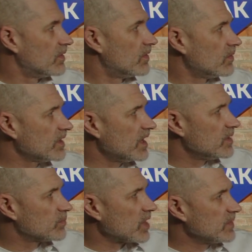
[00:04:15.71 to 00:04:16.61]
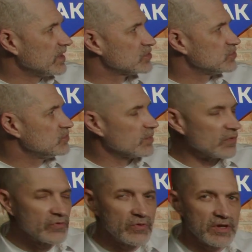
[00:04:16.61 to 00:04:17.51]
Okay, priming issue number
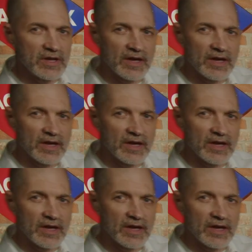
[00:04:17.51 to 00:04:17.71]
3.